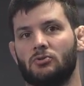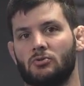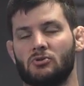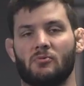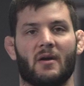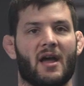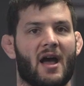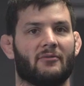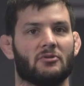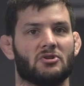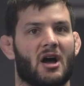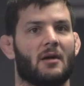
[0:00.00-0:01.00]
You may have
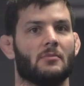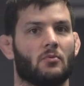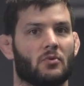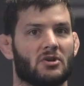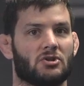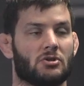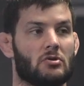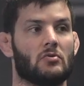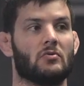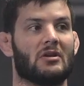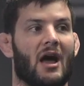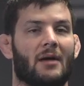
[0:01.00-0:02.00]
a job in which
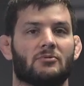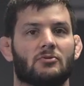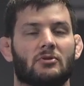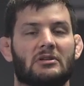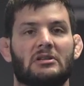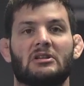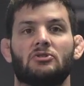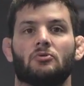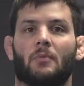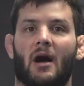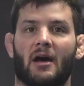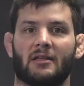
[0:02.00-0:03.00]
you absolutely need your
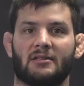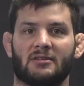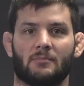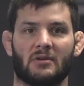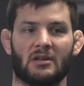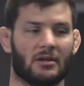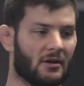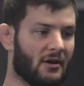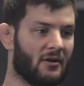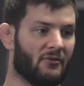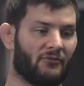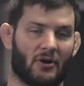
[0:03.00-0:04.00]
body to be
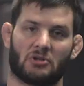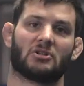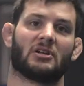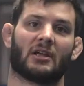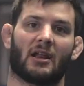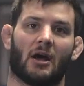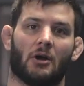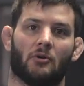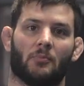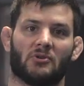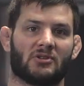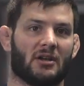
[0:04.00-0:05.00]
functioning at
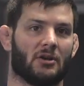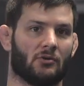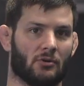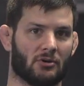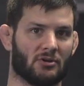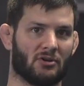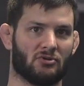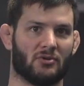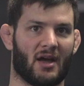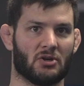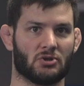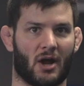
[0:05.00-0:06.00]
100% in order to do
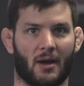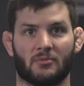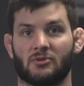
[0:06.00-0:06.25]
that job.